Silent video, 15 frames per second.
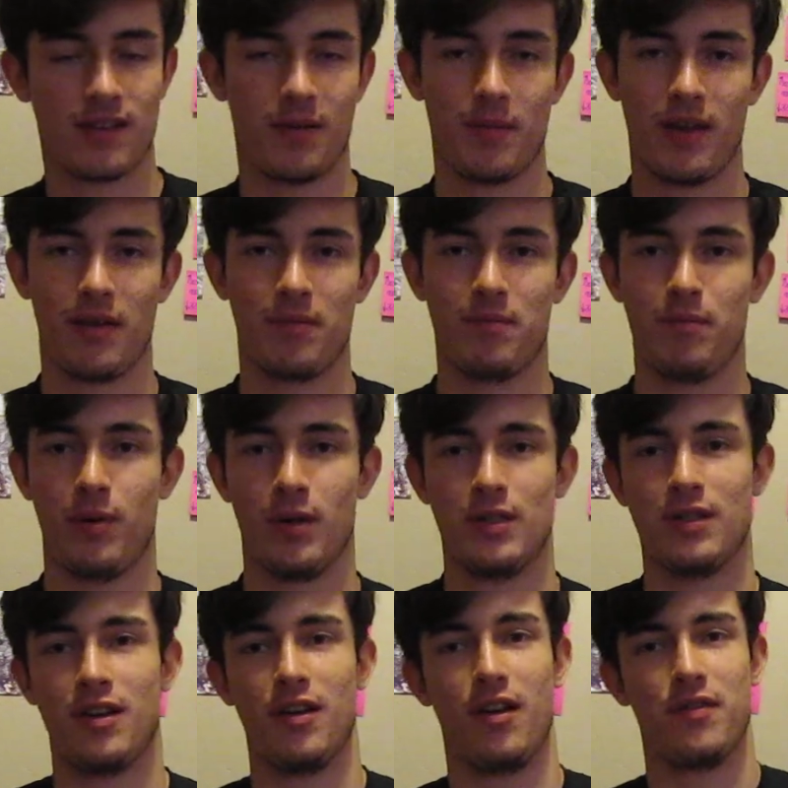I'm like
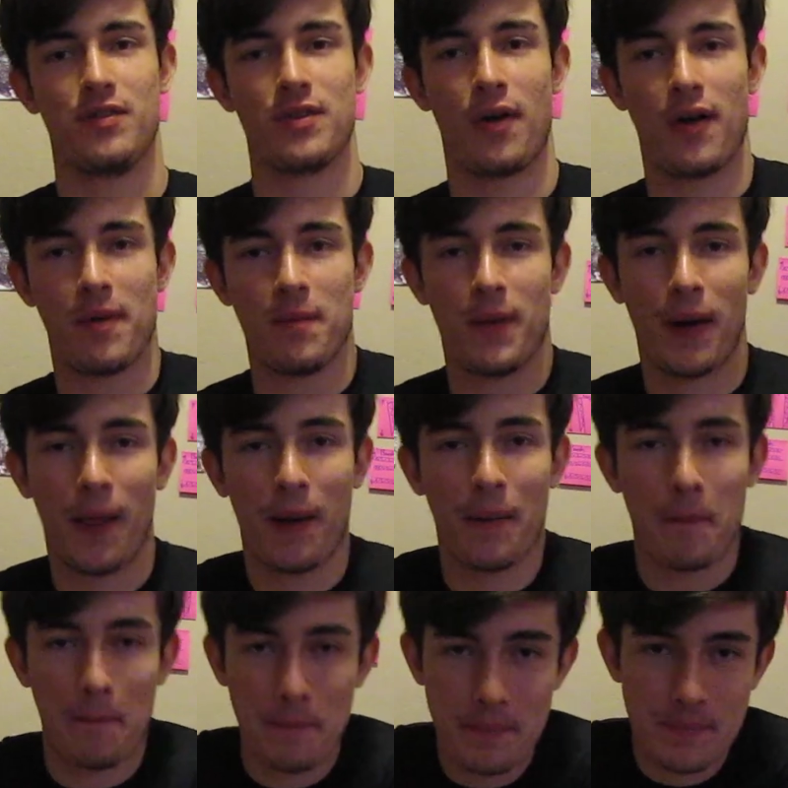pushing it off. Sorry, but
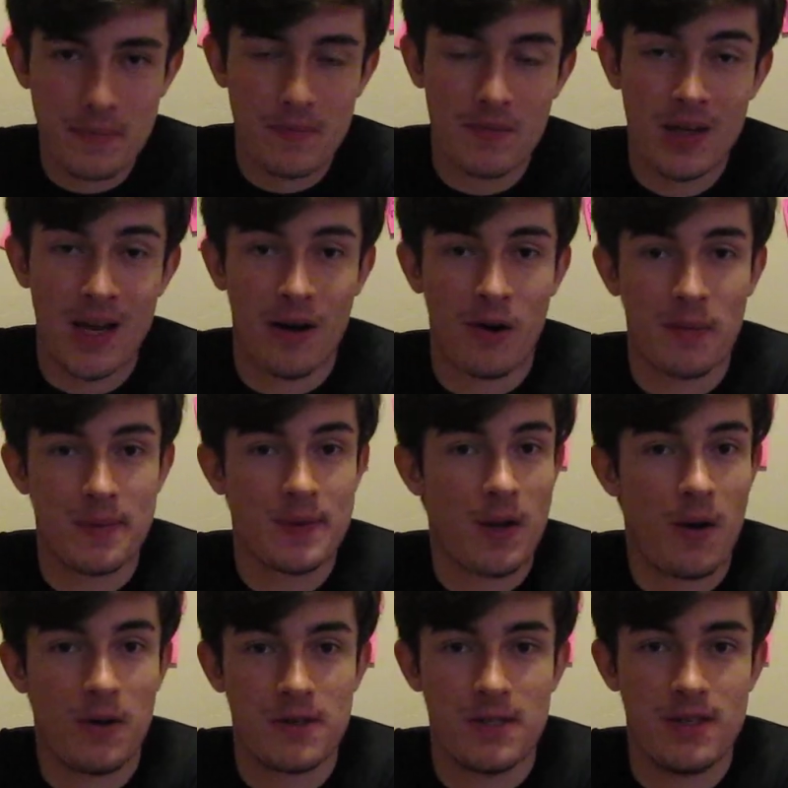yeah,
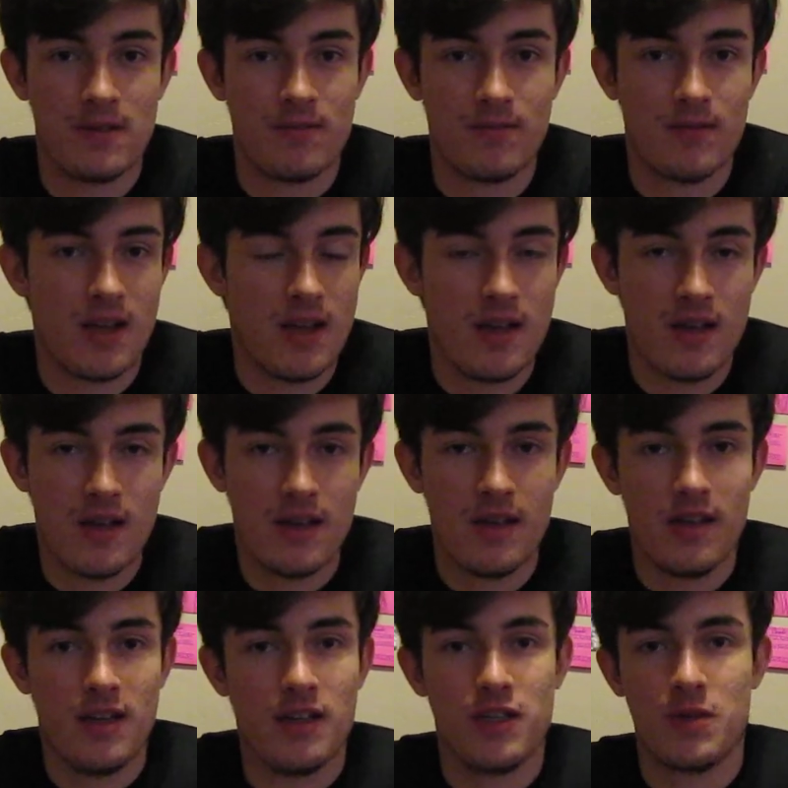herpetology
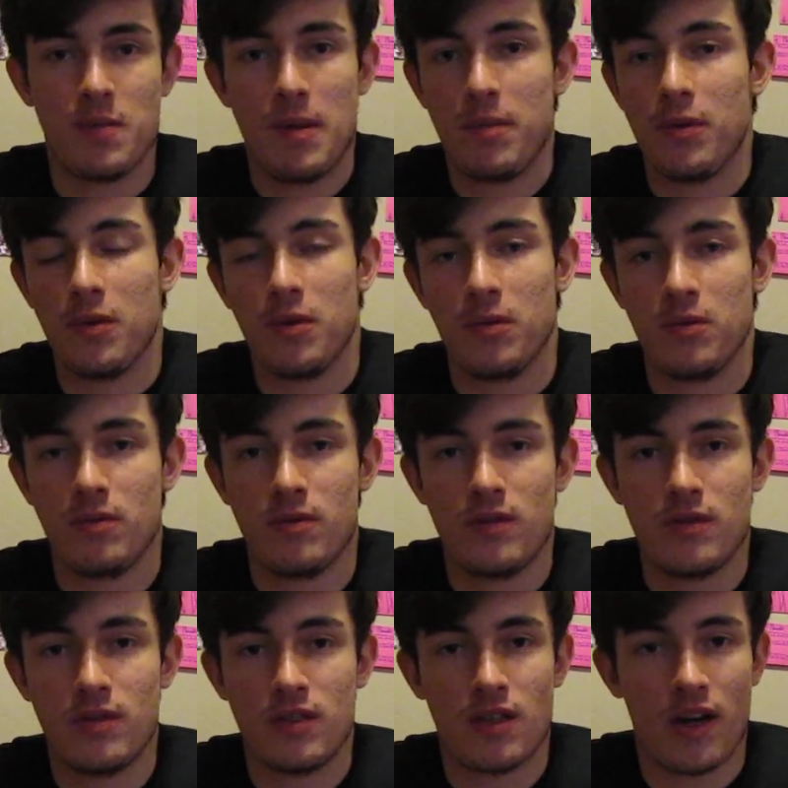is just people who
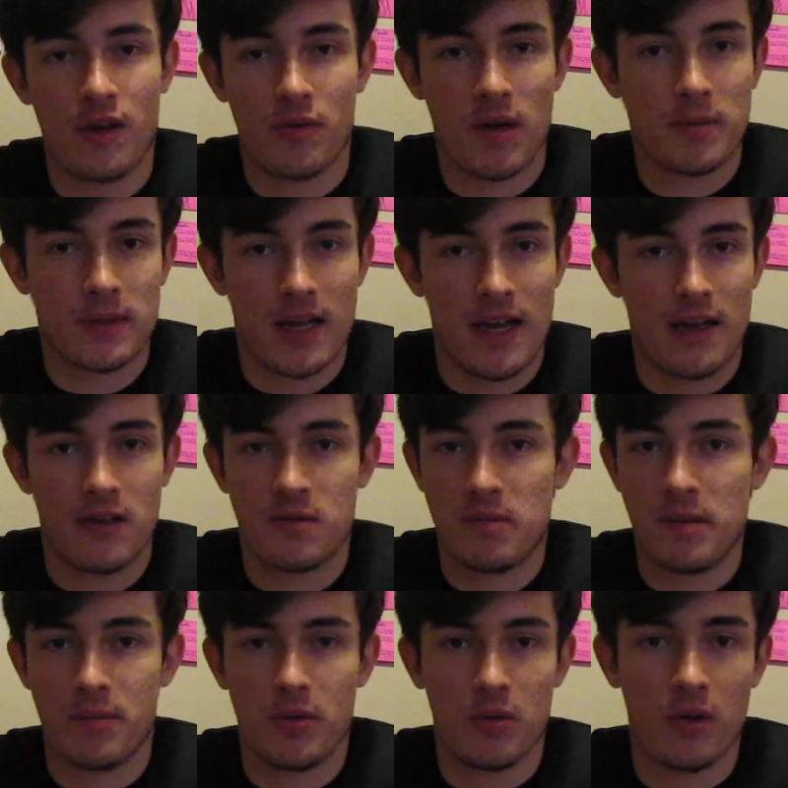study reptiles,
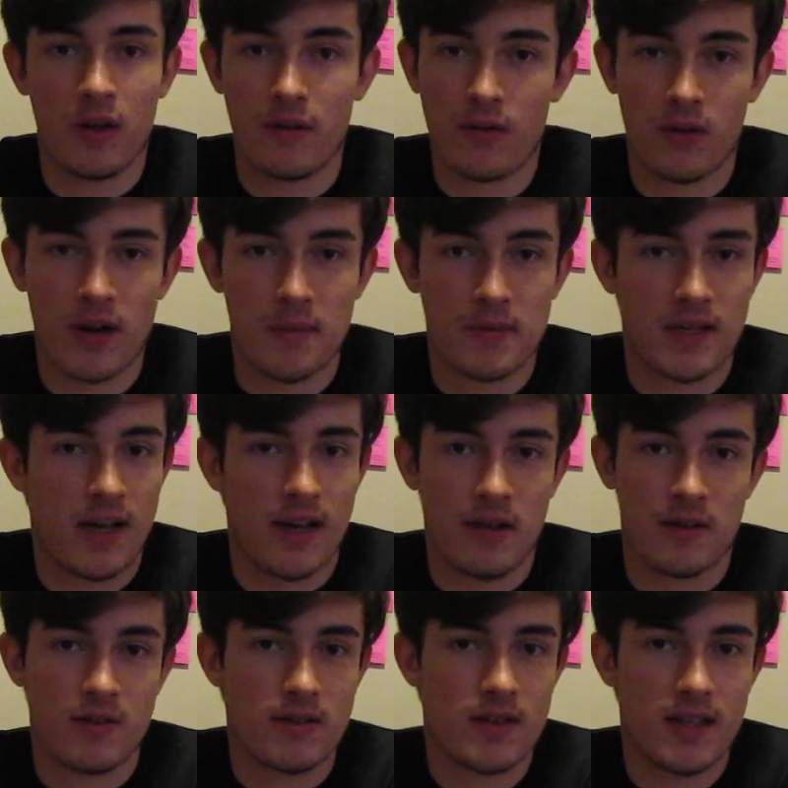people who look for
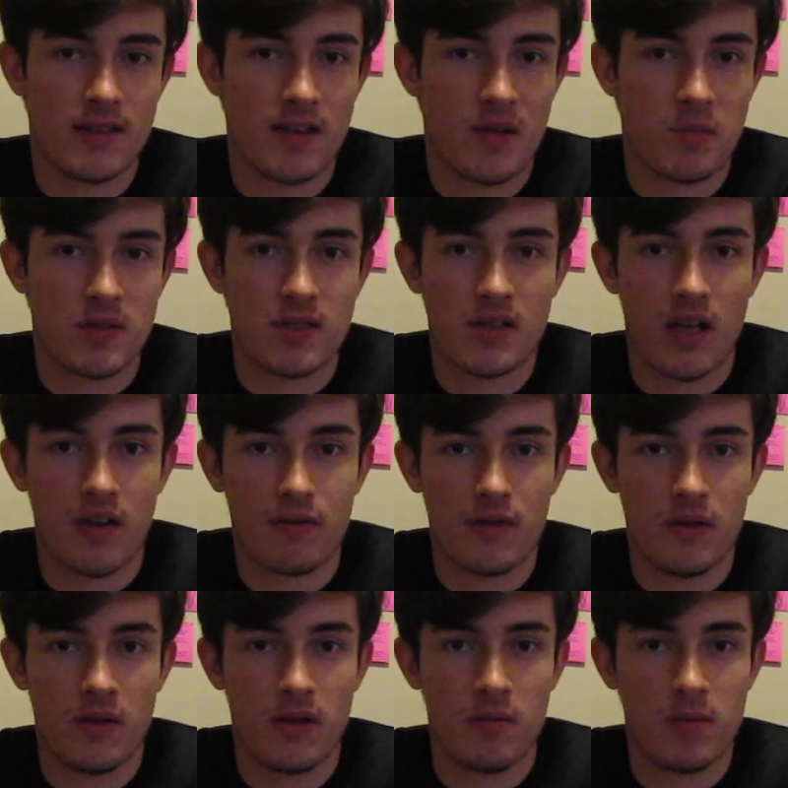reptiles, that type of stuff.
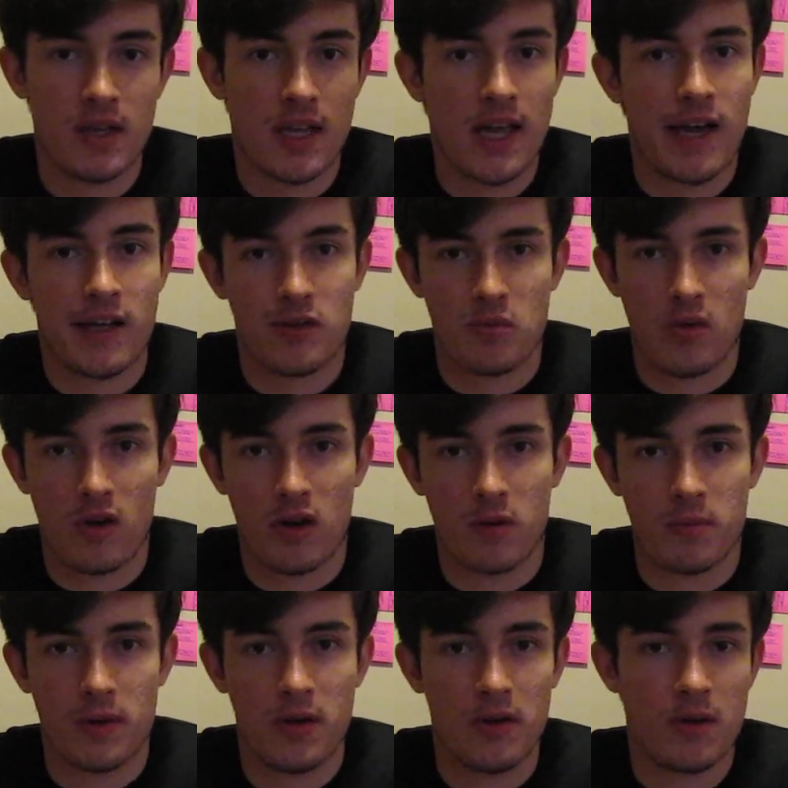You can be a casual
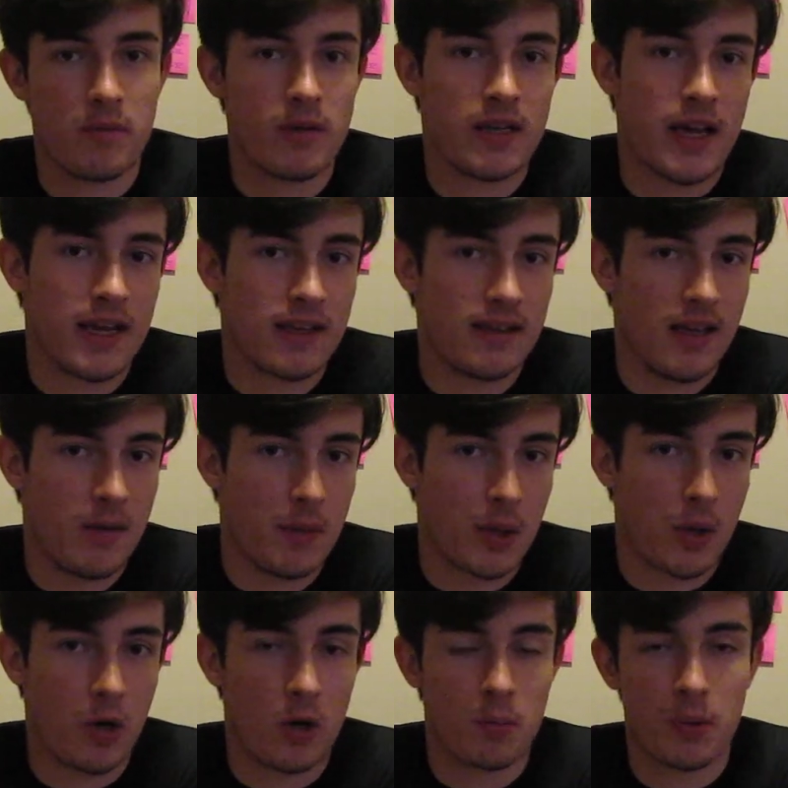herper. You can be an academic
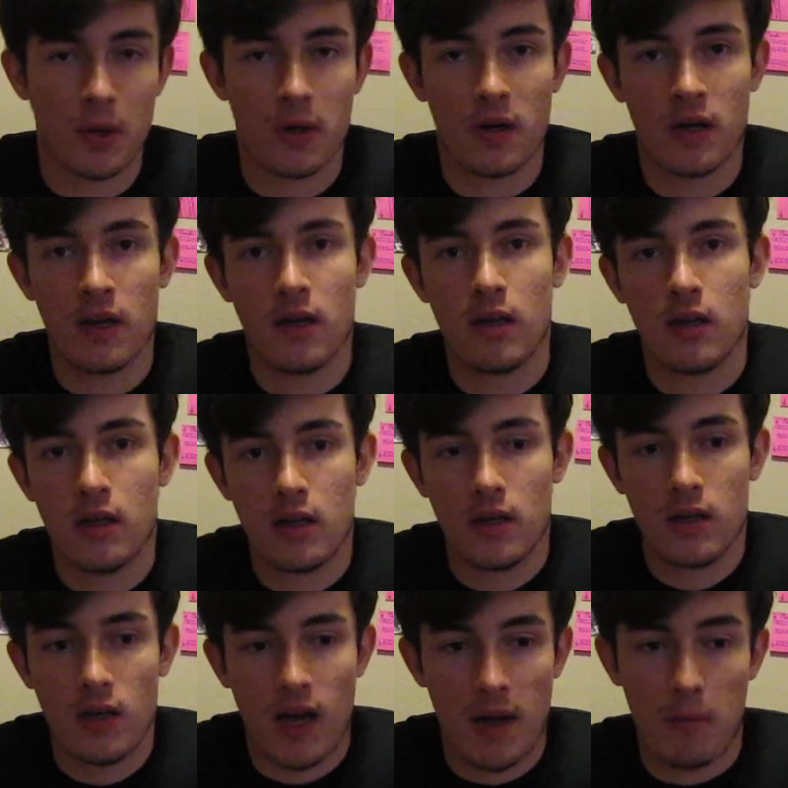herper.
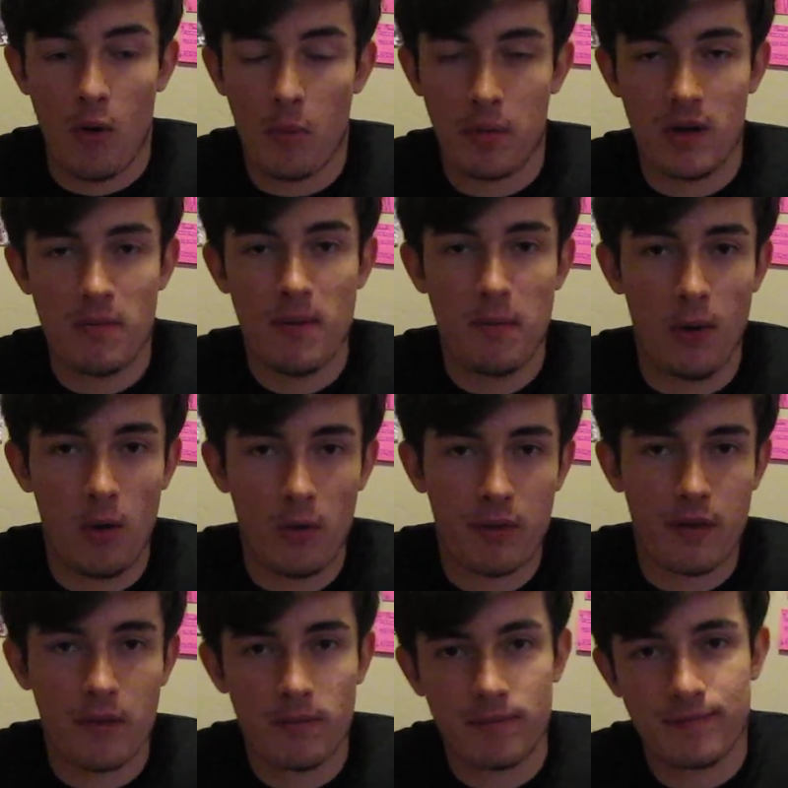I'm hoping to be
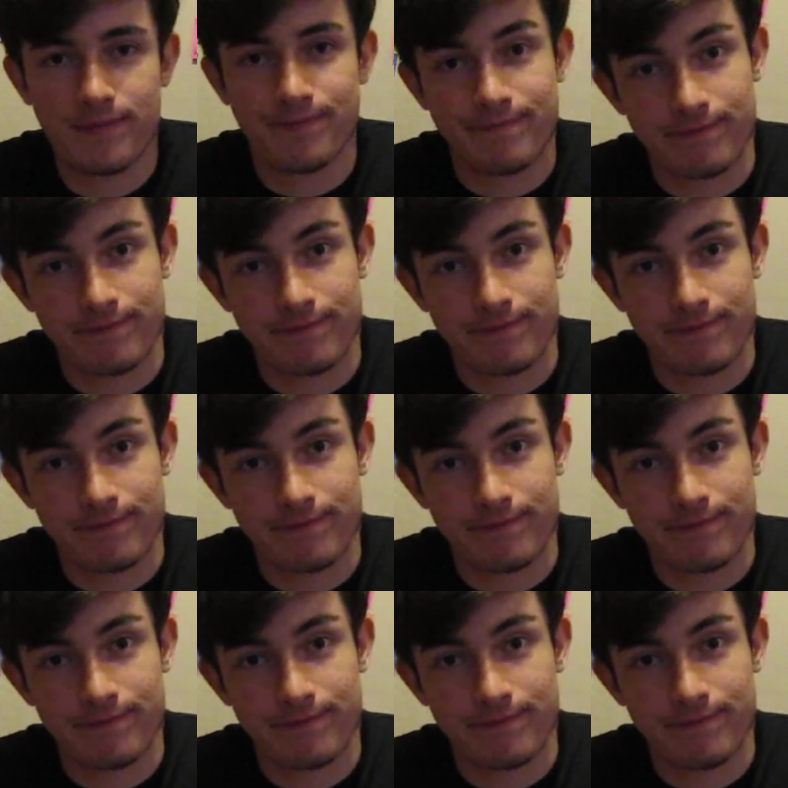both.